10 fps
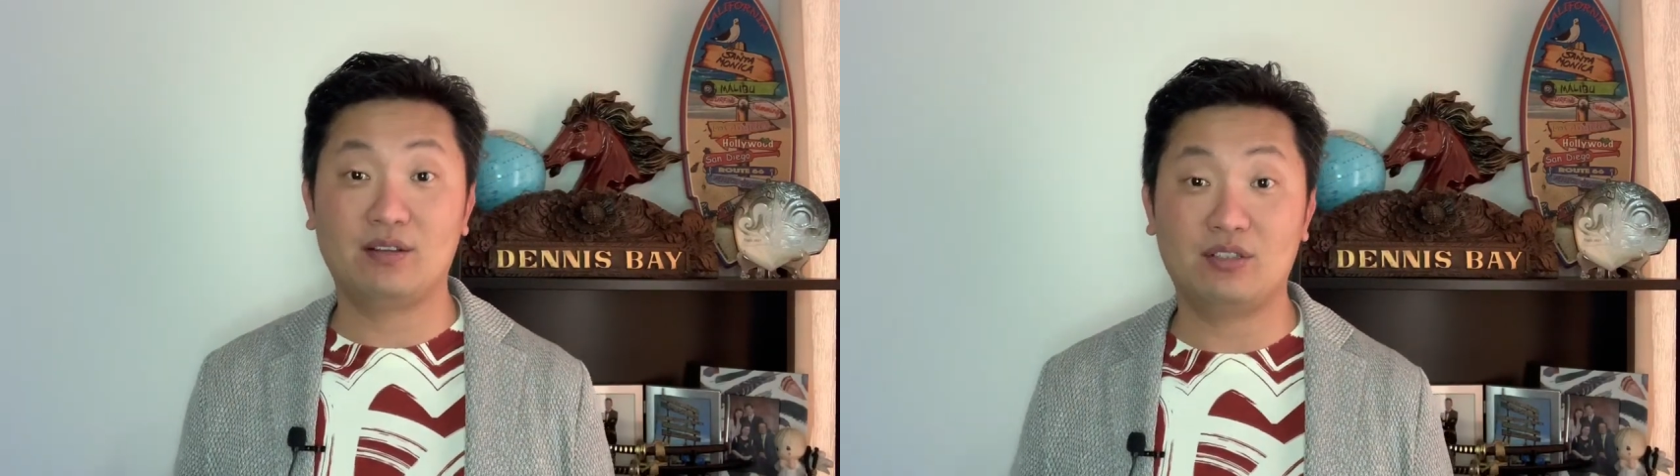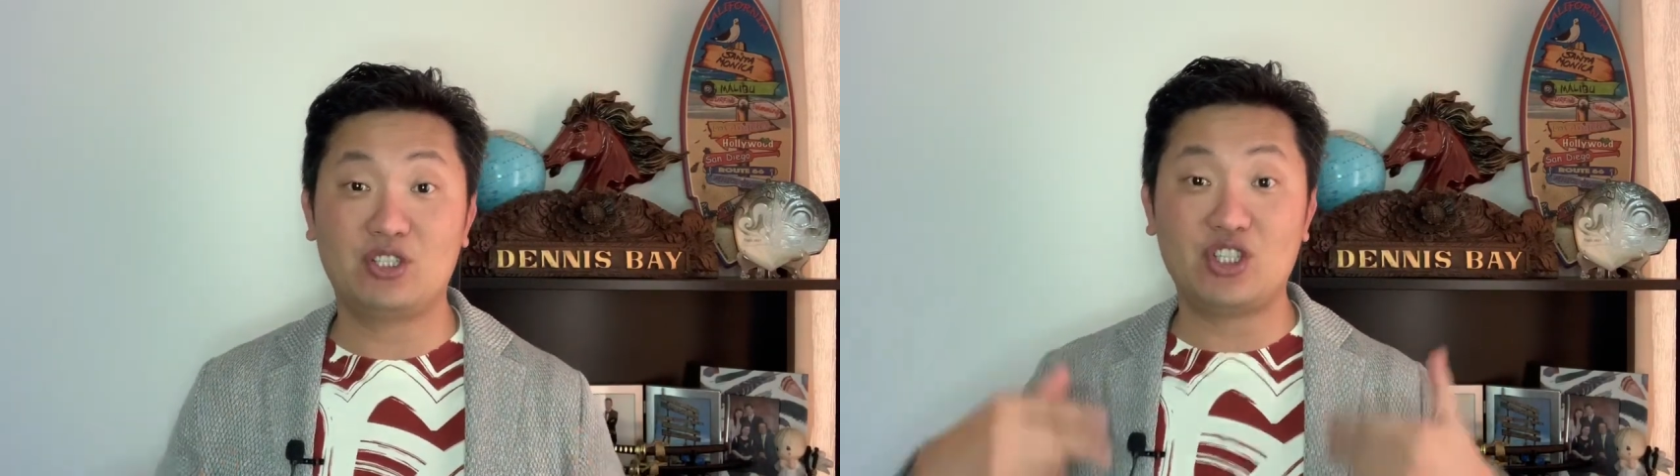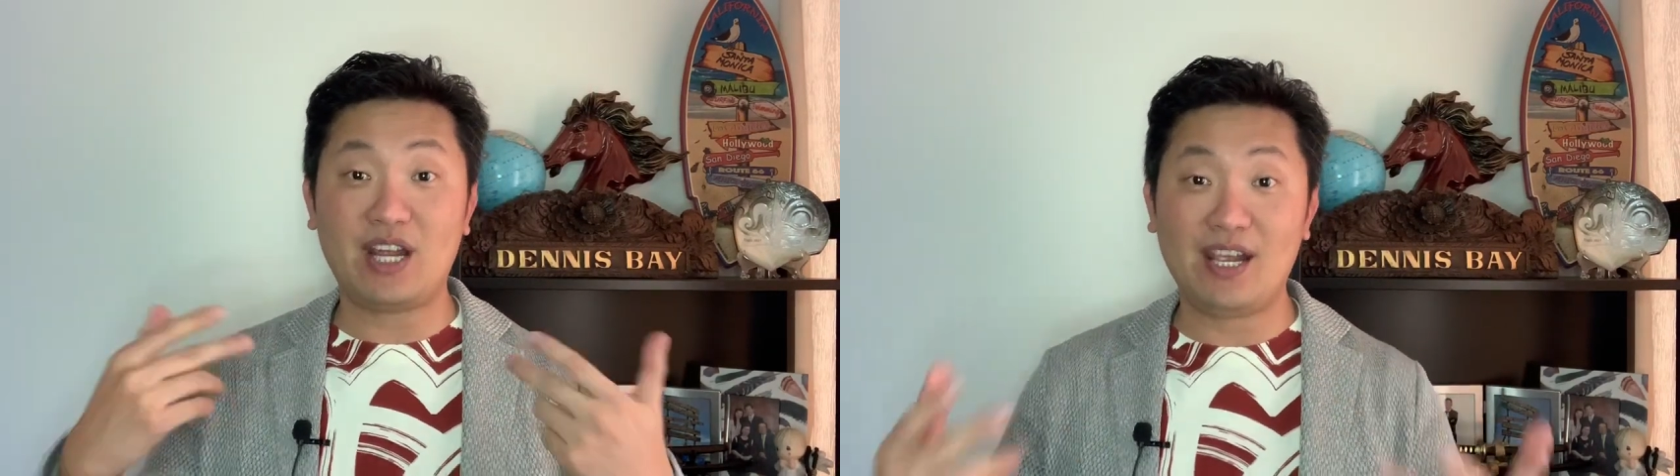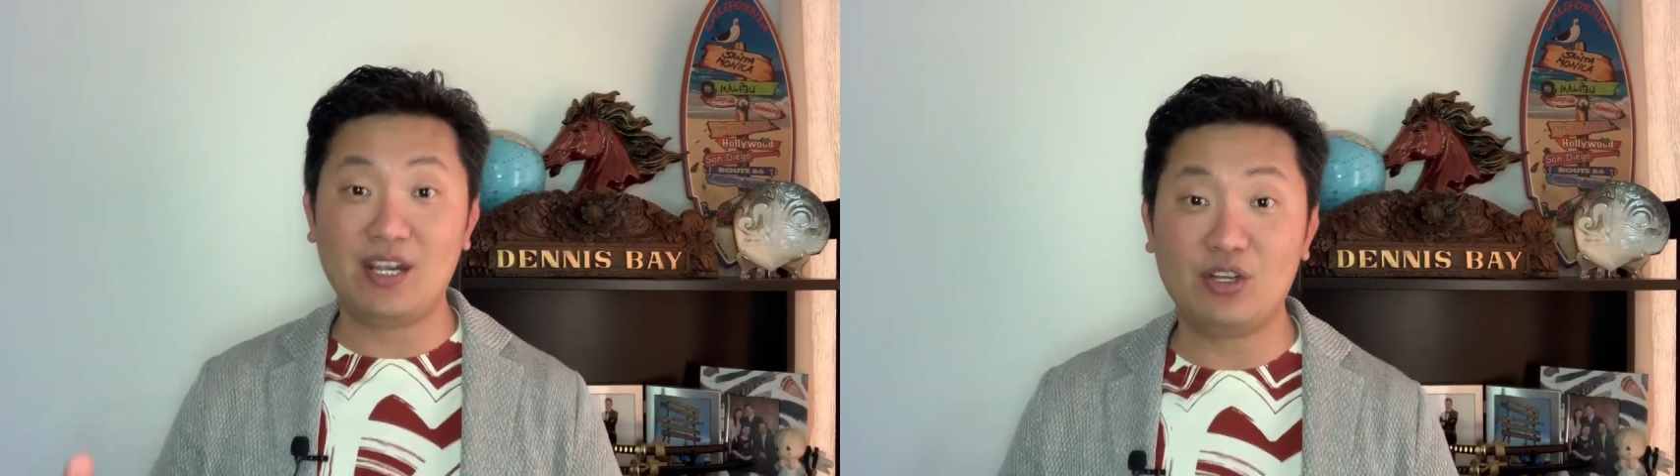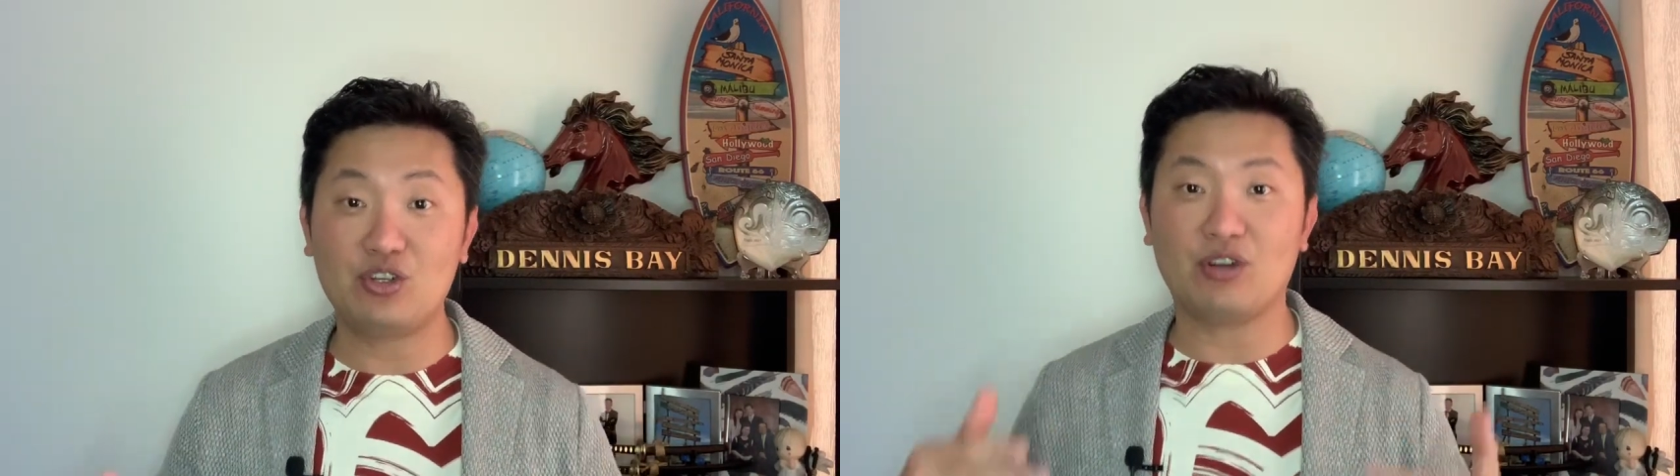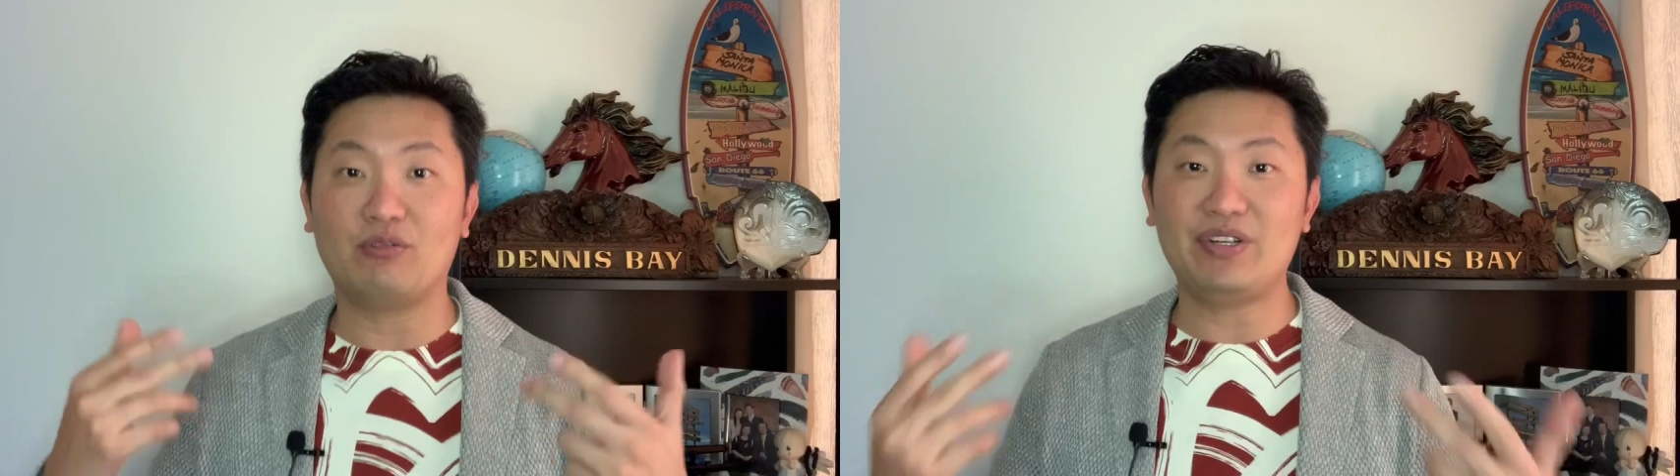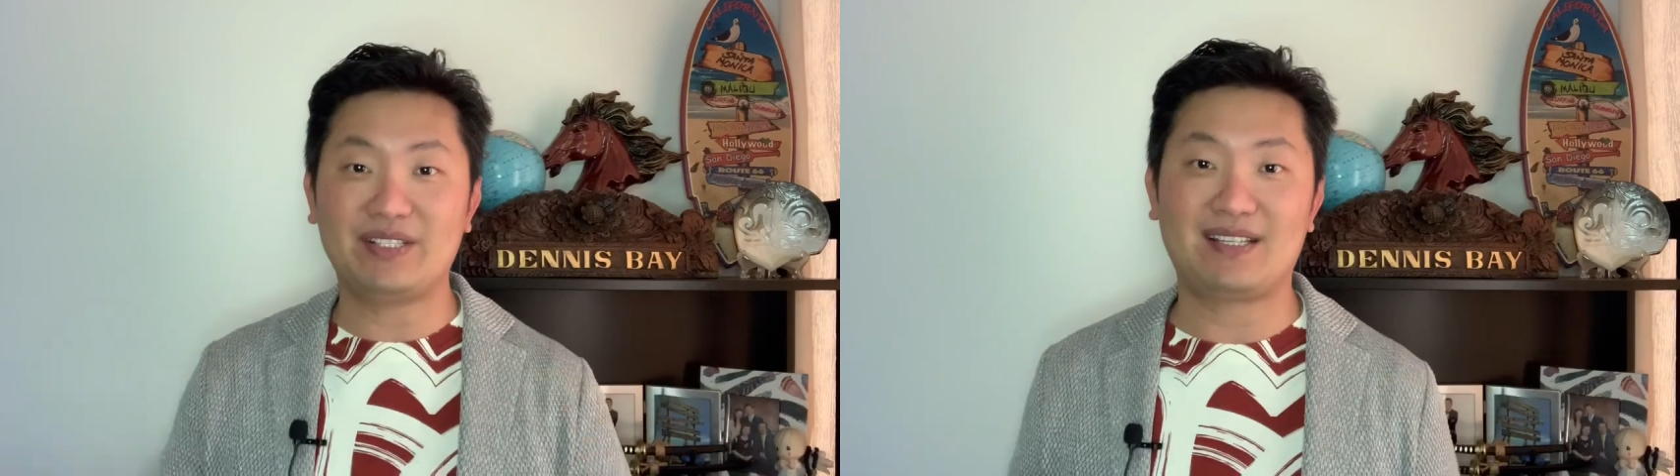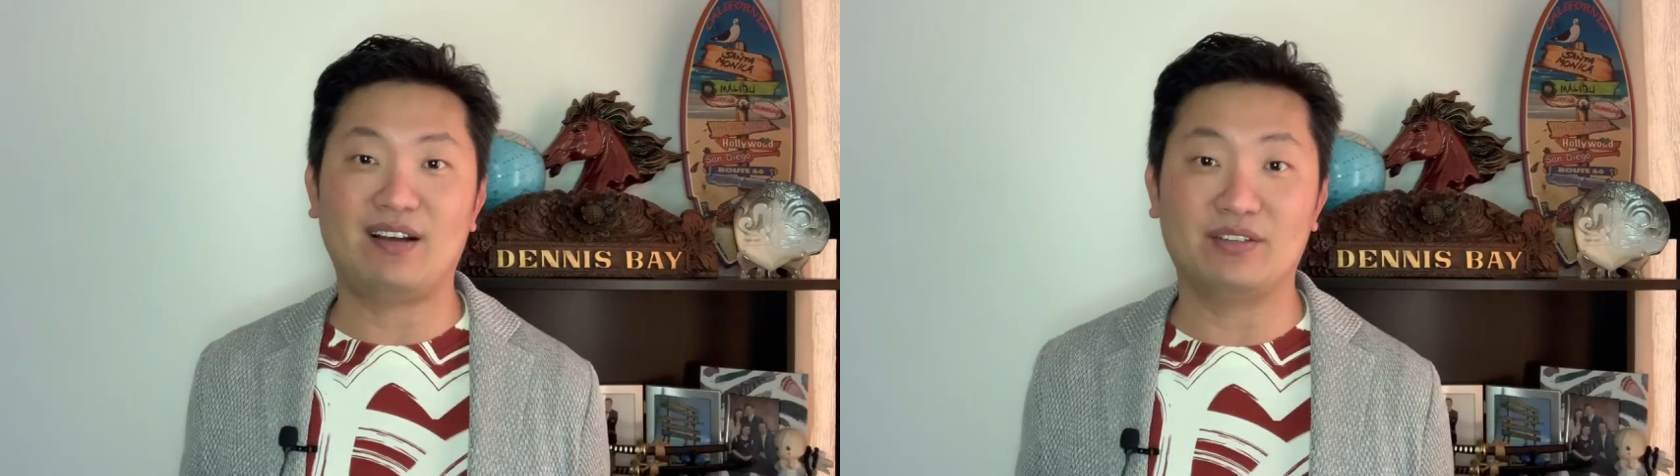to change your
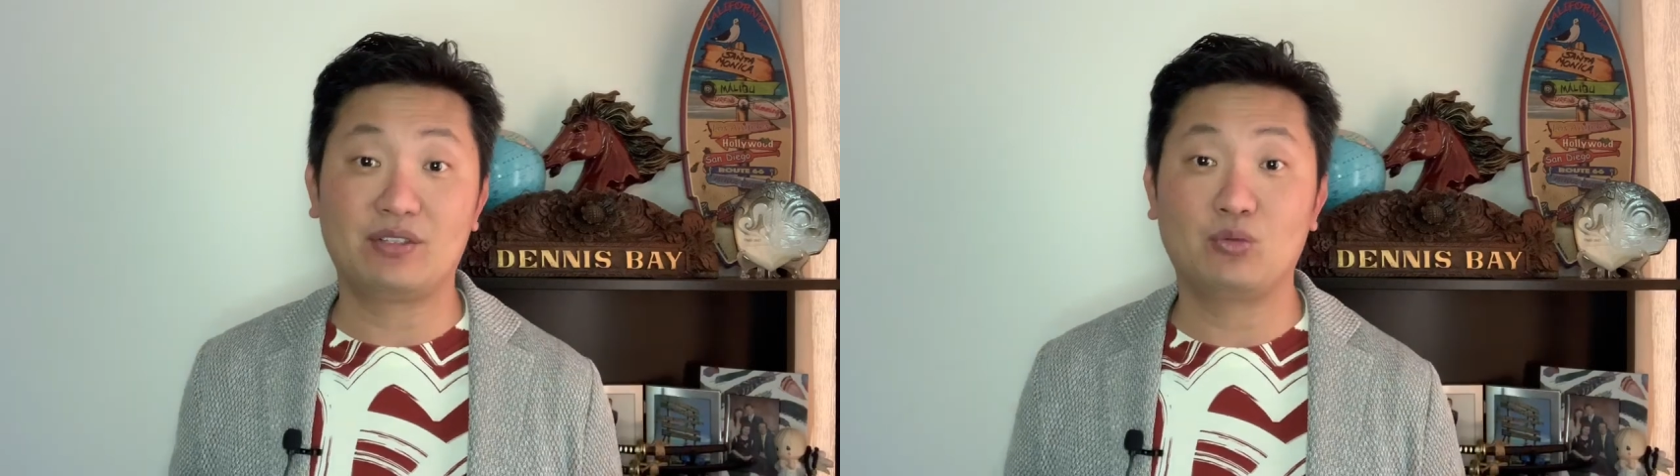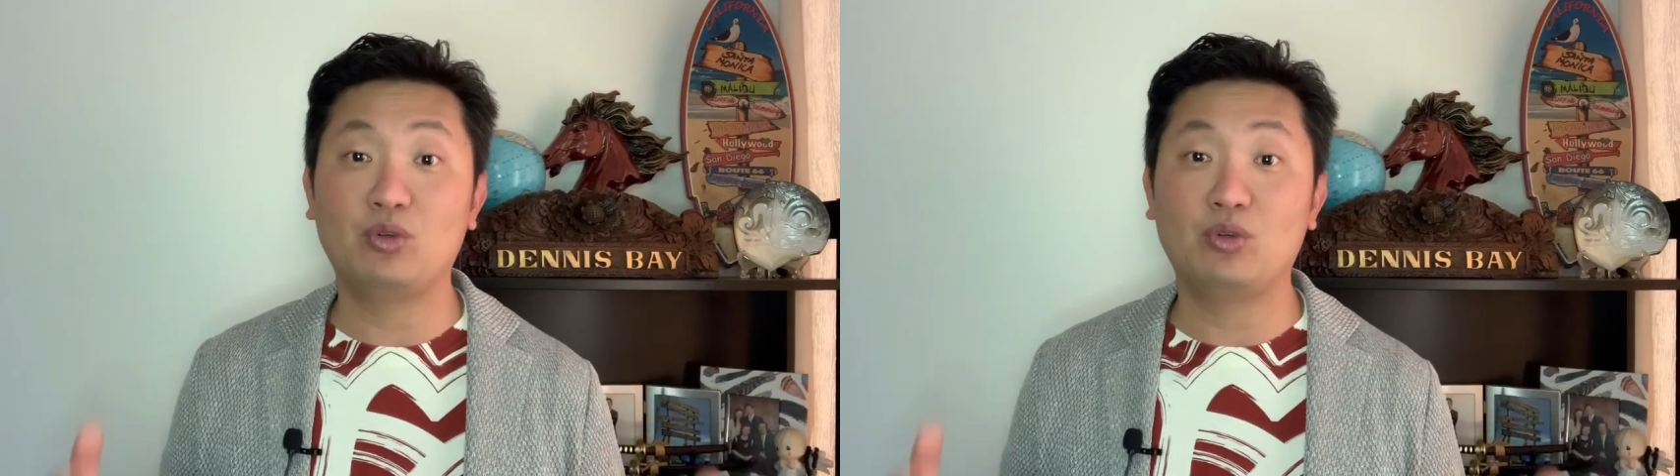results